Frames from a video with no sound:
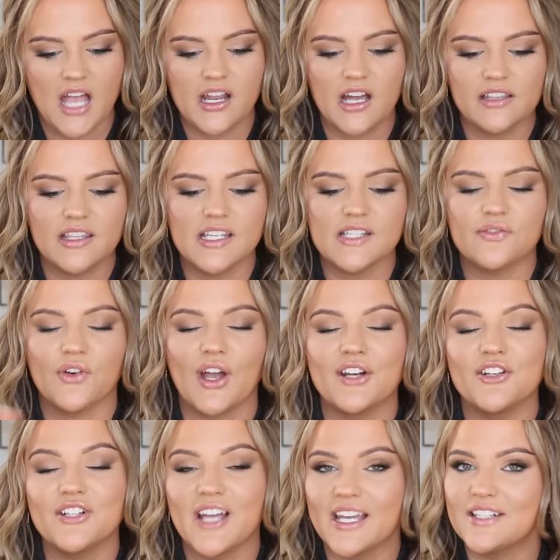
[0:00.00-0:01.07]
I got these for
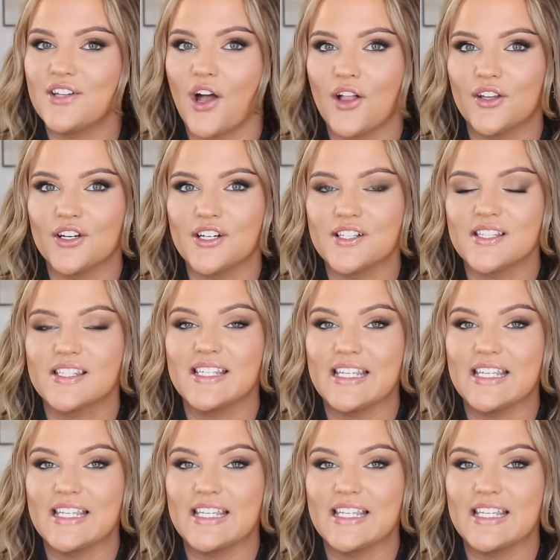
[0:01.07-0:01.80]
under $9